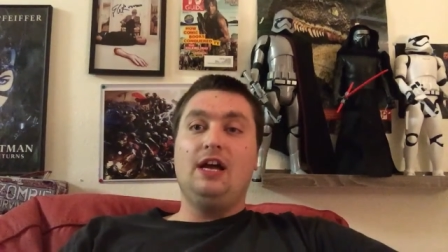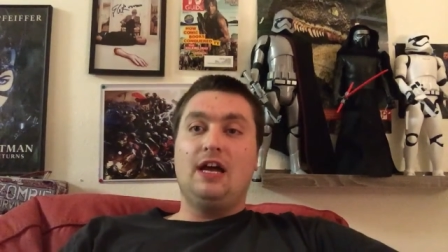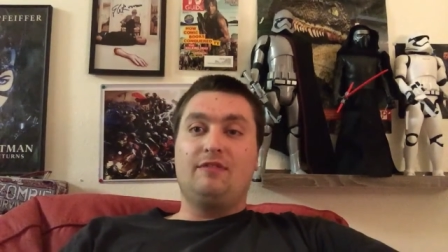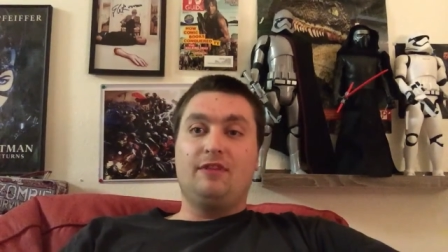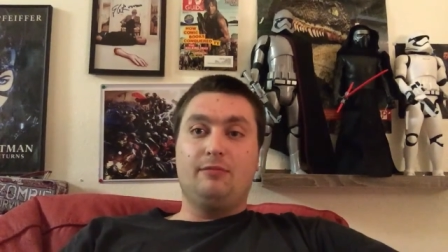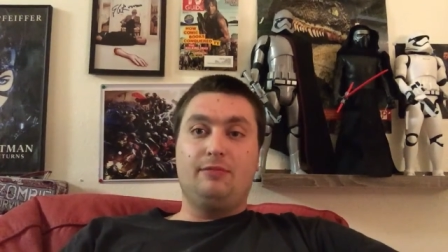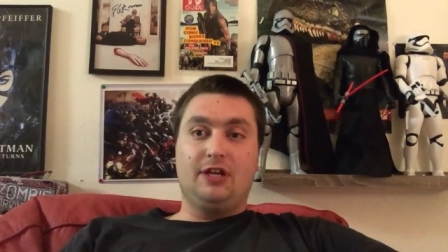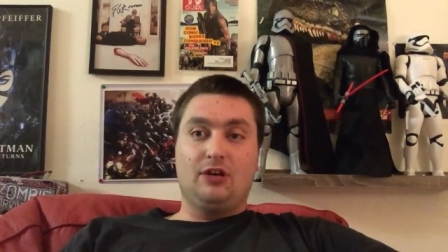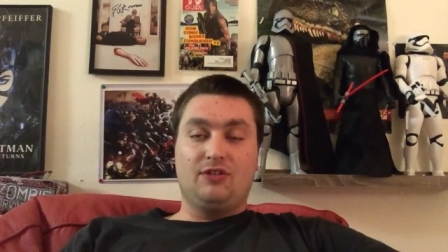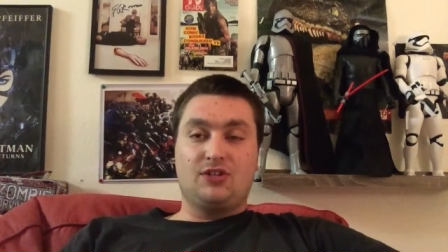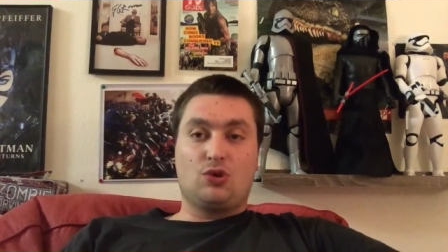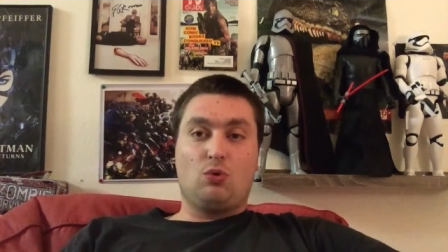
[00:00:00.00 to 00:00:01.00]
every you
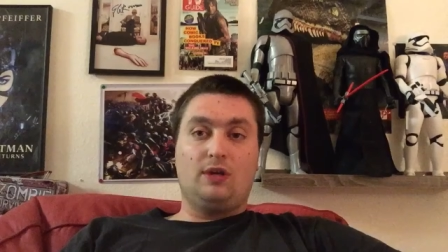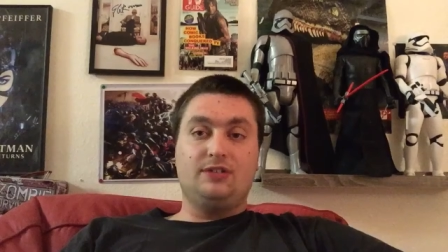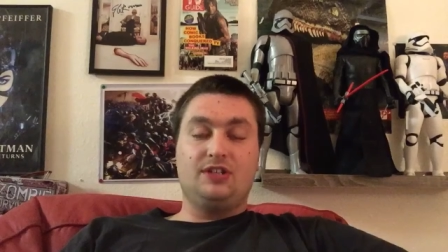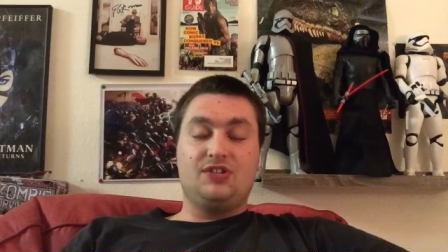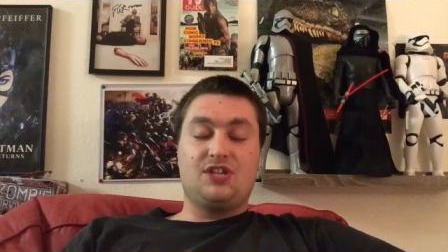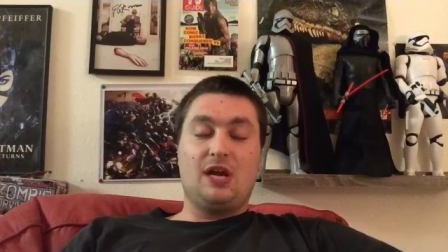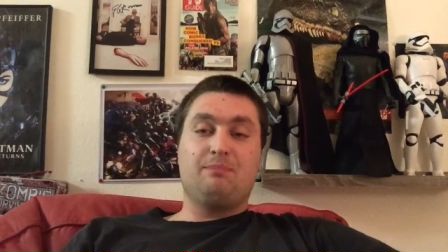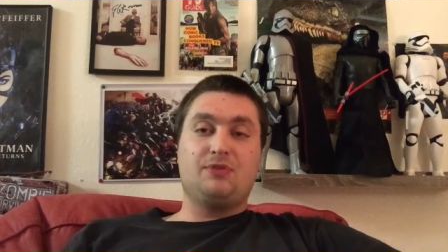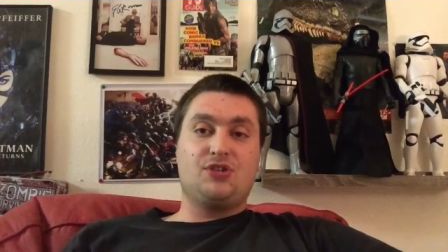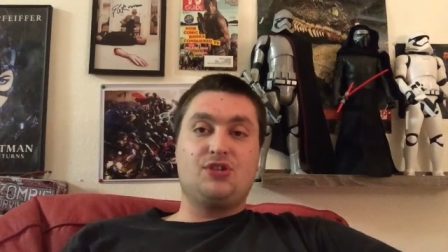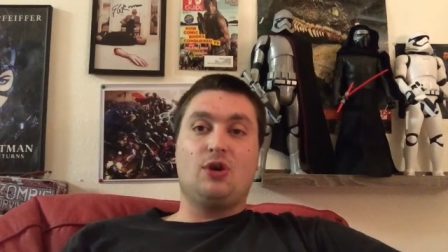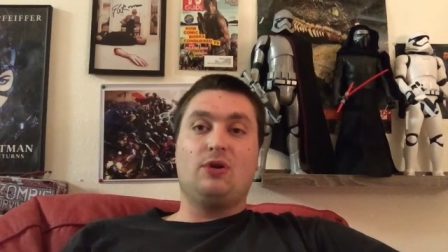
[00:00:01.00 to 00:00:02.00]
know this court this
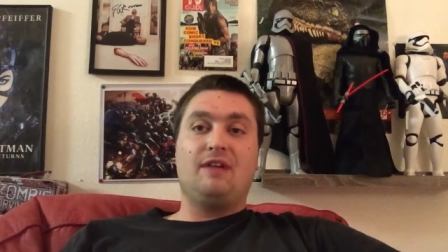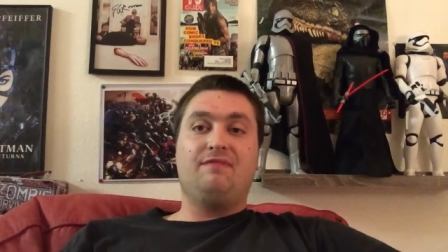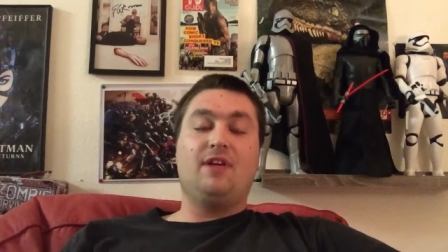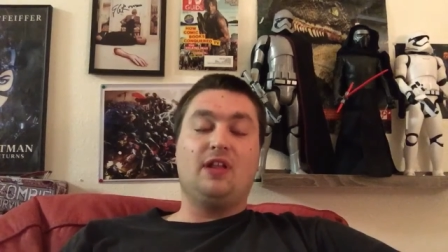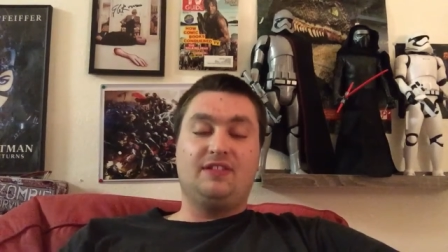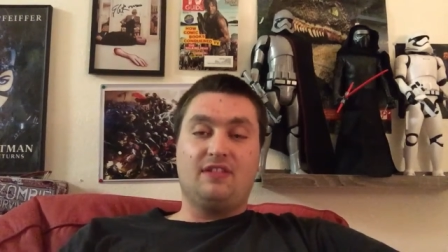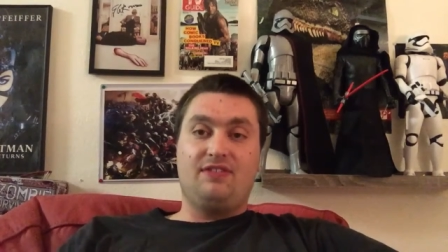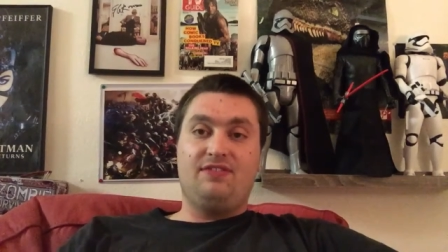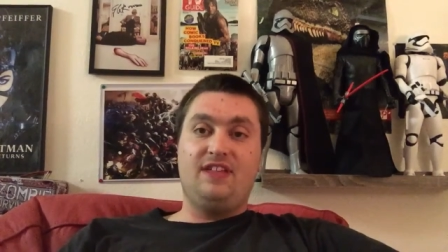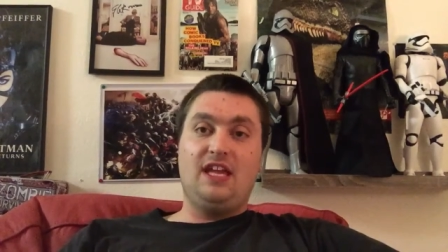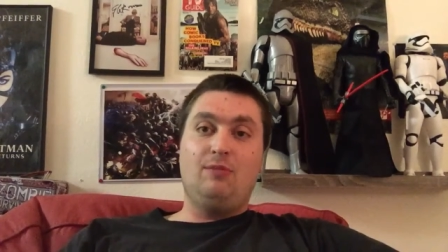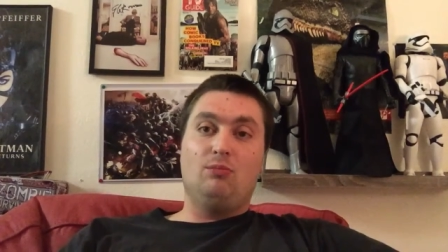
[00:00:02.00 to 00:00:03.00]
episode i felt like the
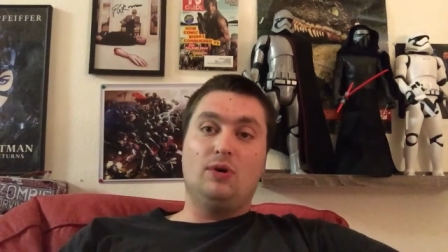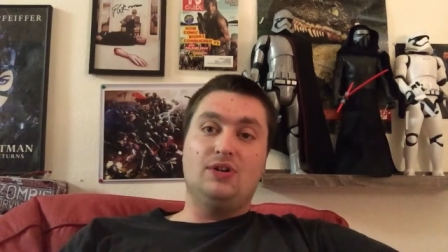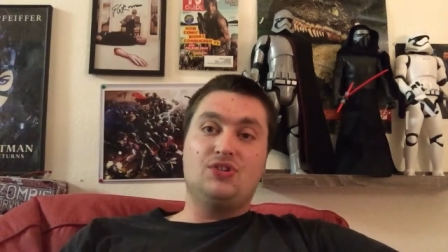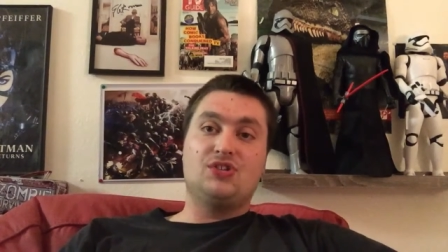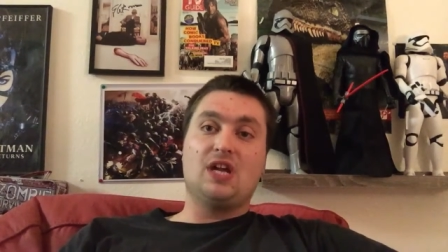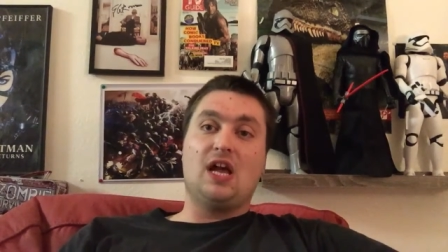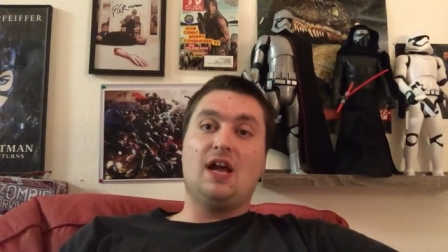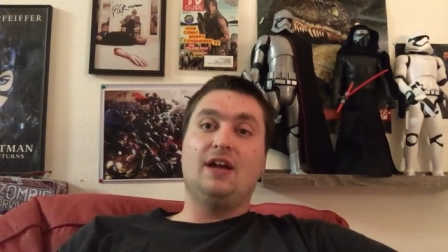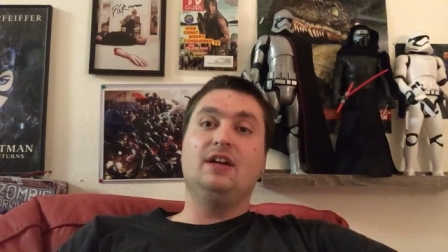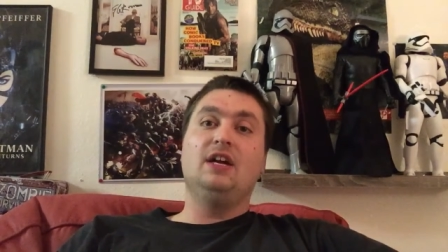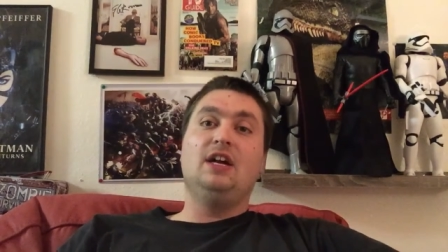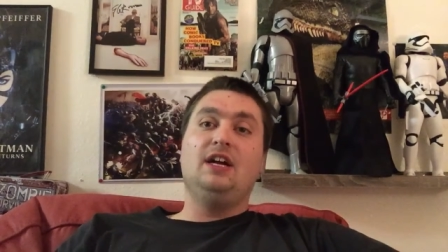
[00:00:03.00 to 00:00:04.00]
theme was uh
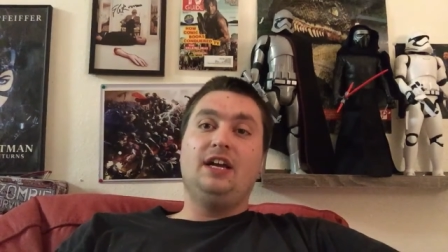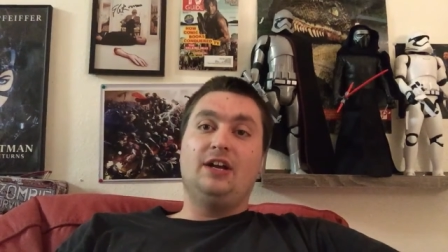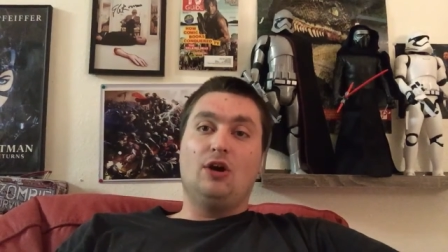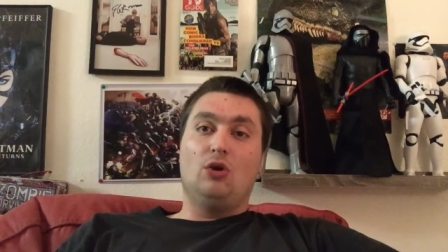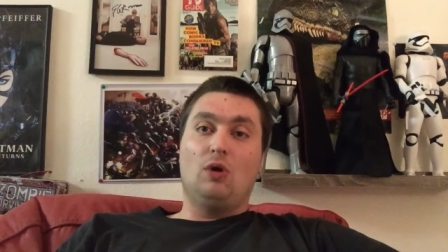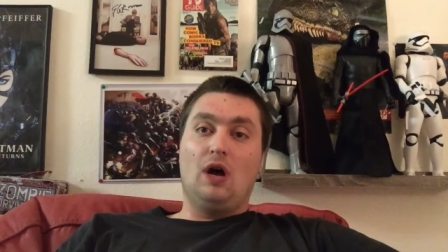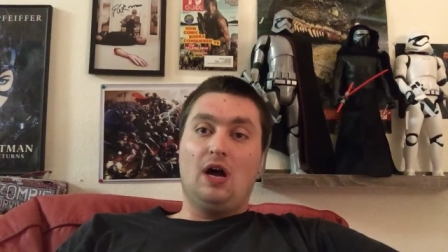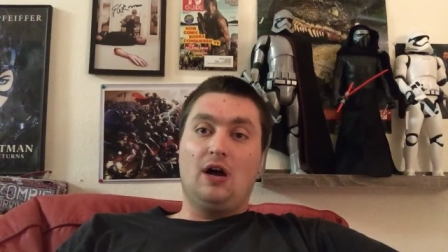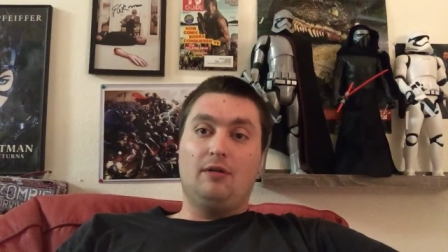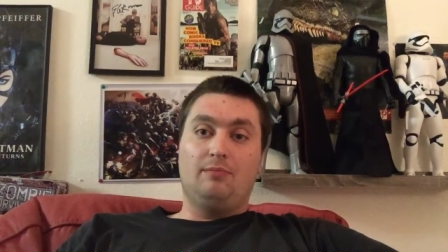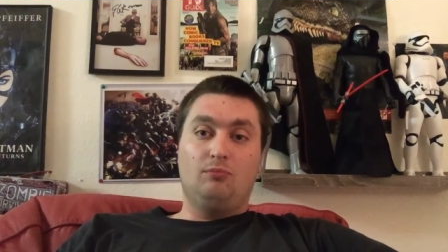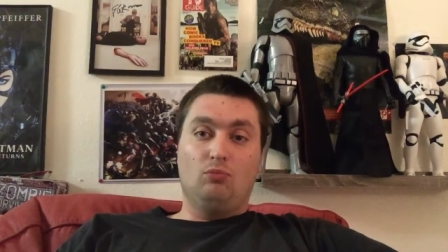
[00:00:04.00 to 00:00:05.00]
you know uh